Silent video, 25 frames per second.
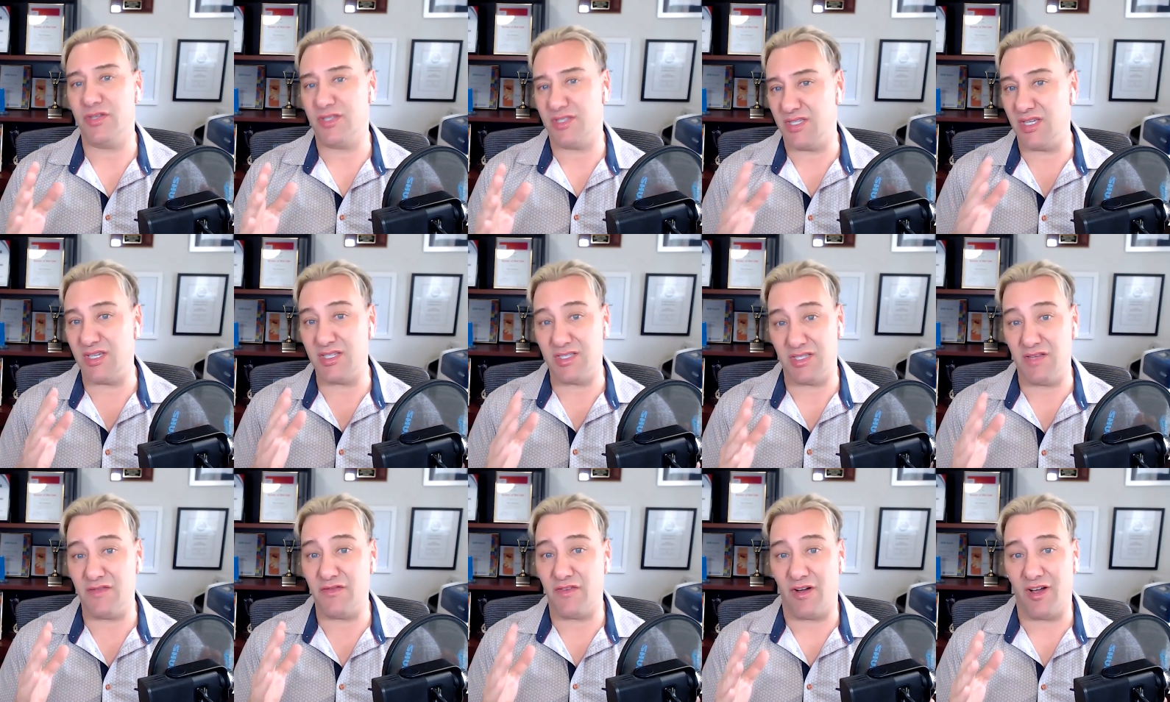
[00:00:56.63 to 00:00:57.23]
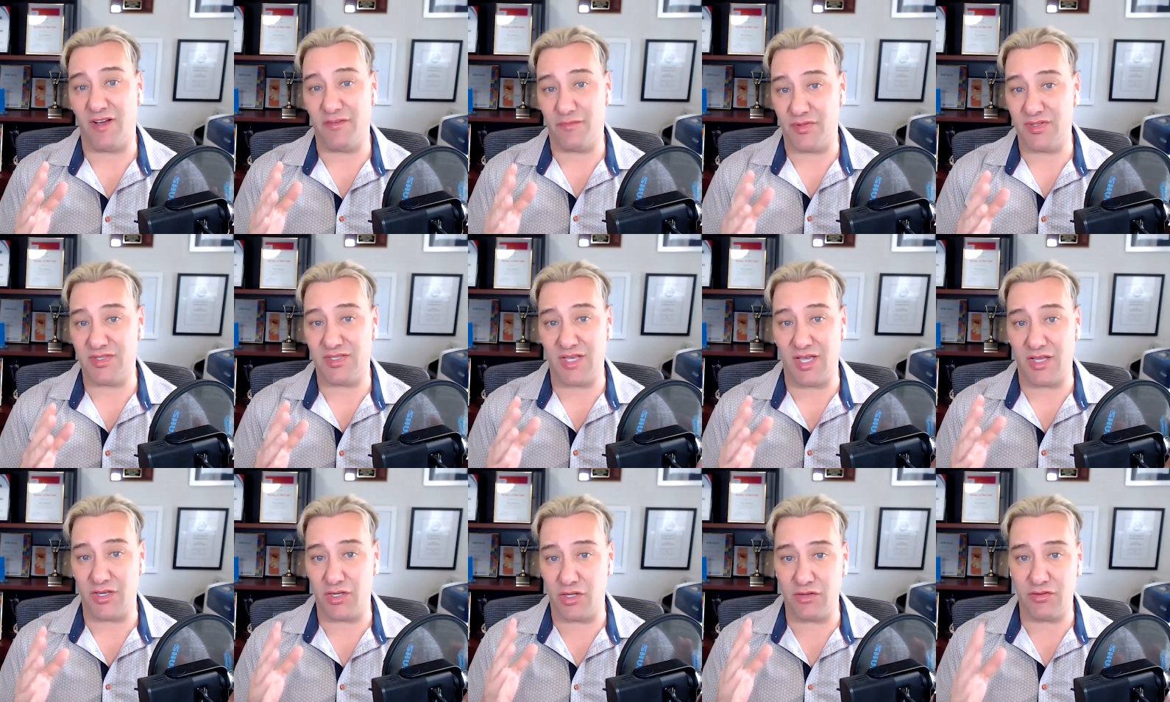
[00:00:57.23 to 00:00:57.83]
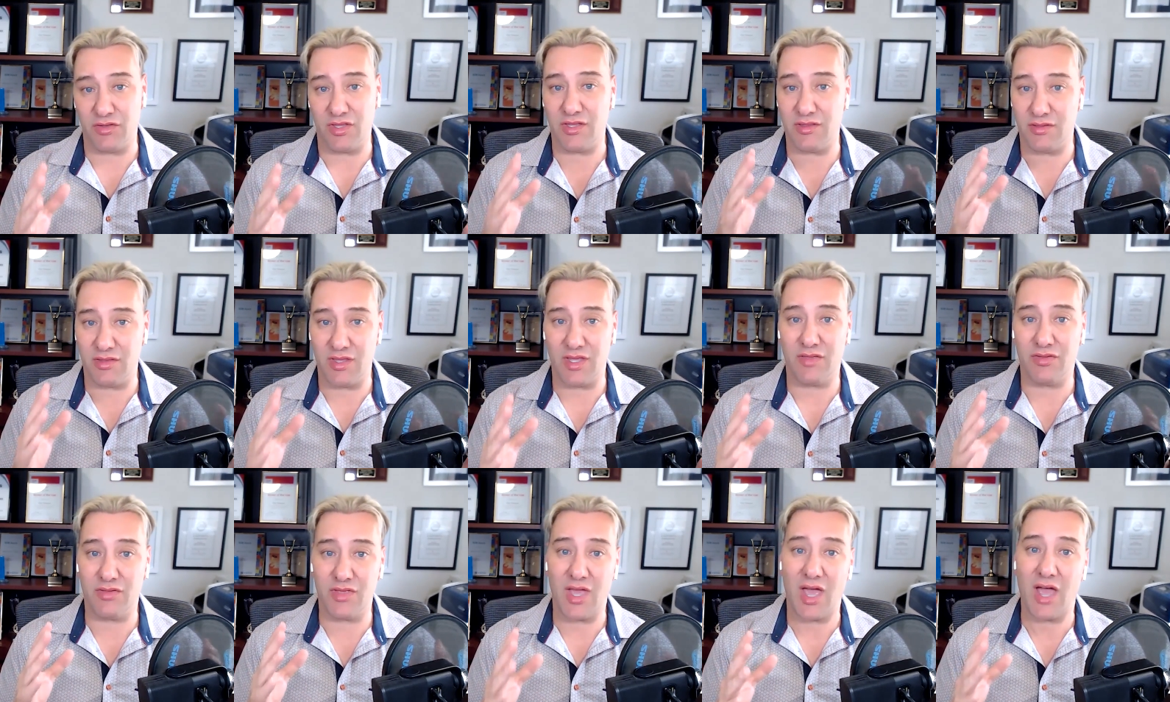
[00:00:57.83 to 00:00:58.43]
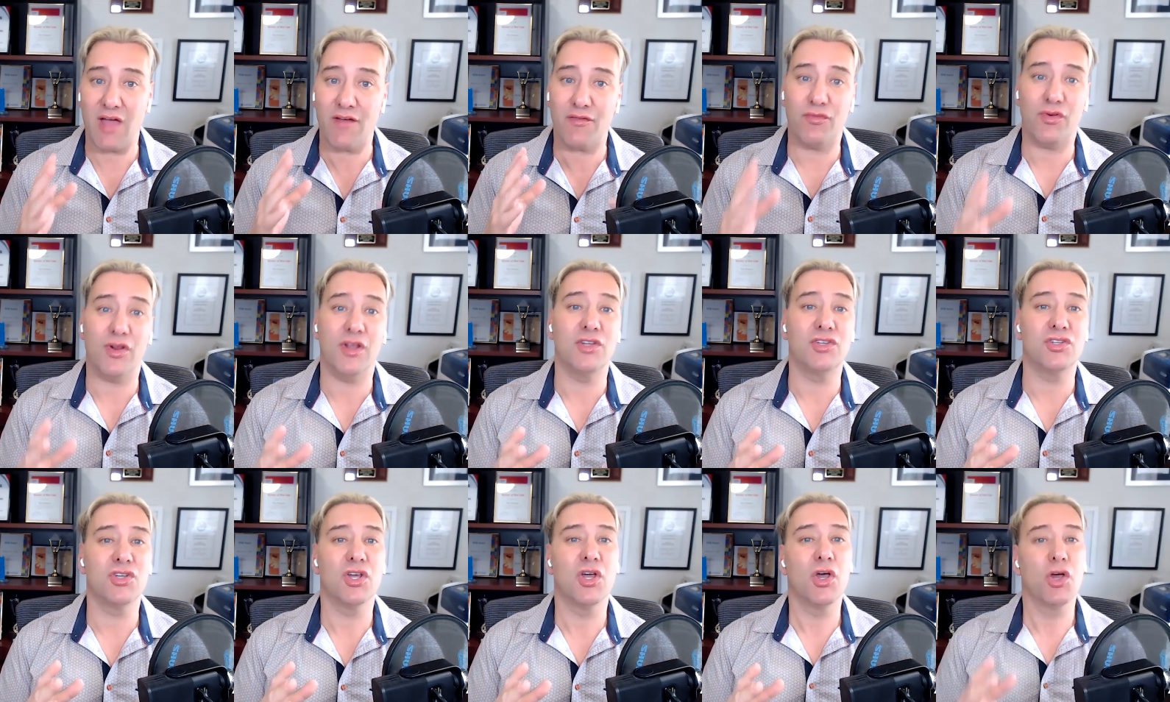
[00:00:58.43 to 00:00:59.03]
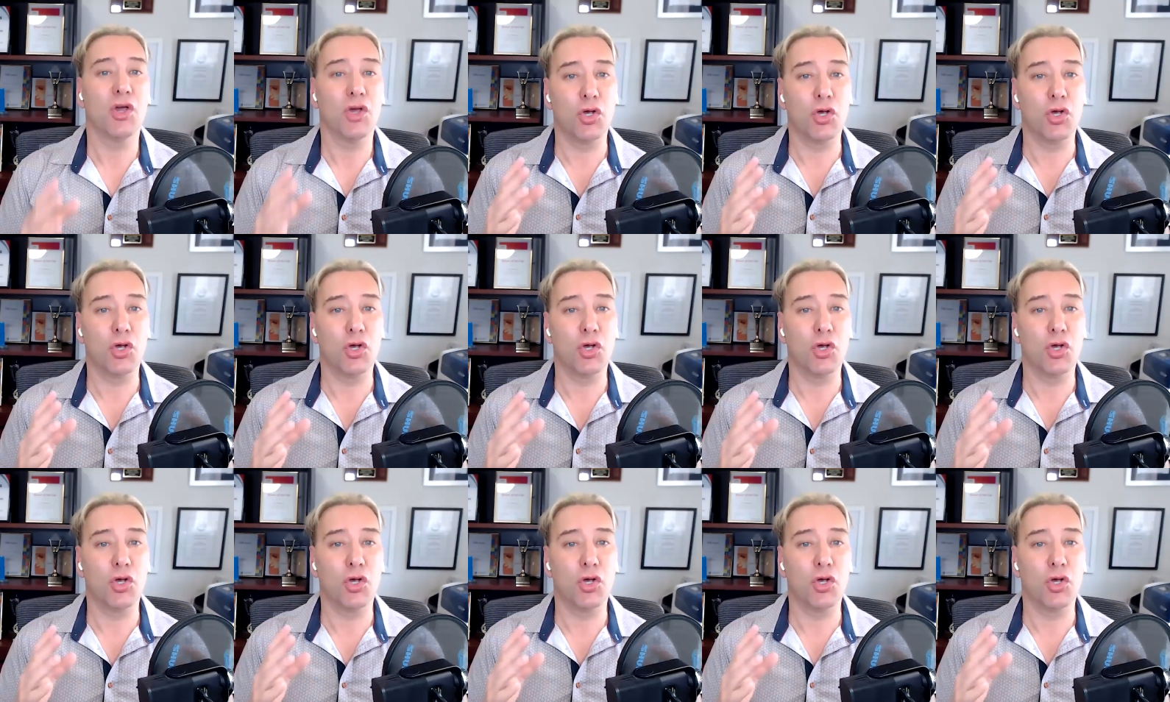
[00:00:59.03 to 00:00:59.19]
65%. The average